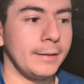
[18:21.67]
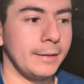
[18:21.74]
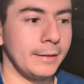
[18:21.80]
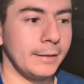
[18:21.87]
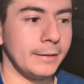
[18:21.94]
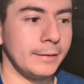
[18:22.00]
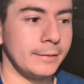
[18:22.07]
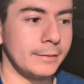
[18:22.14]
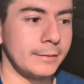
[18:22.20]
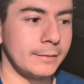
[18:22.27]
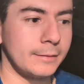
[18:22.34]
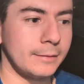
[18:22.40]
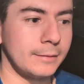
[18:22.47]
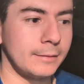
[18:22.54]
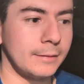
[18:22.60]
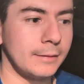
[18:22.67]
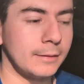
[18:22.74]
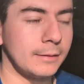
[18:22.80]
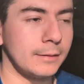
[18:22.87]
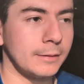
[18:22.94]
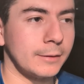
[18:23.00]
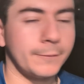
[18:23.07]

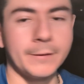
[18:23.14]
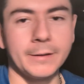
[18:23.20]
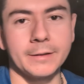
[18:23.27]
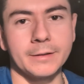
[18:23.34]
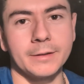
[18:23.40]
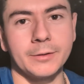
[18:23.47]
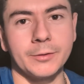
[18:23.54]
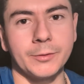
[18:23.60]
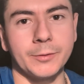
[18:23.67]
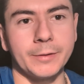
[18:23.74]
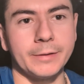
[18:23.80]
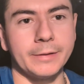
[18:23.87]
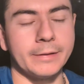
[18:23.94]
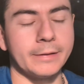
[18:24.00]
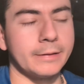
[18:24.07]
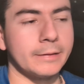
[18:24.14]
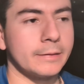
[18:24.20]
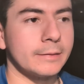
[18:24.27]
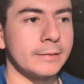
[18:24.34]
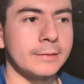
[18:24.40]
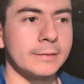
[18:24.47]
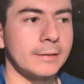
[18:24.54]
The fitness industry
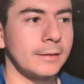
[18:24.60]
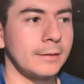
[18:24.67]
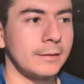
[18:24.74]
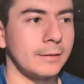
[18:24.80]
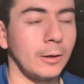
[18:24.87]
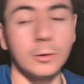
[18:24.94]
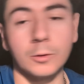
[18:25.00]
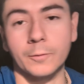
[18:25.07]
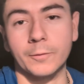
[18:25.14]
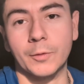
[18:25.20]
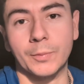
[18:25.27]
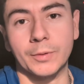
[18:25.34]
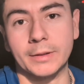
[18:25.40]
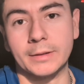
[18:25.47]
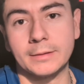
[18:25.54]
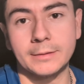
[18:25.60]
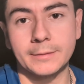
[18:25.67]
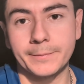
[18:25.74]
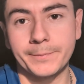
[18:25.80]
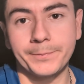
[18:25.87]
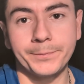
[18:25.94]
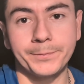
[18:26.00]
is all over the place,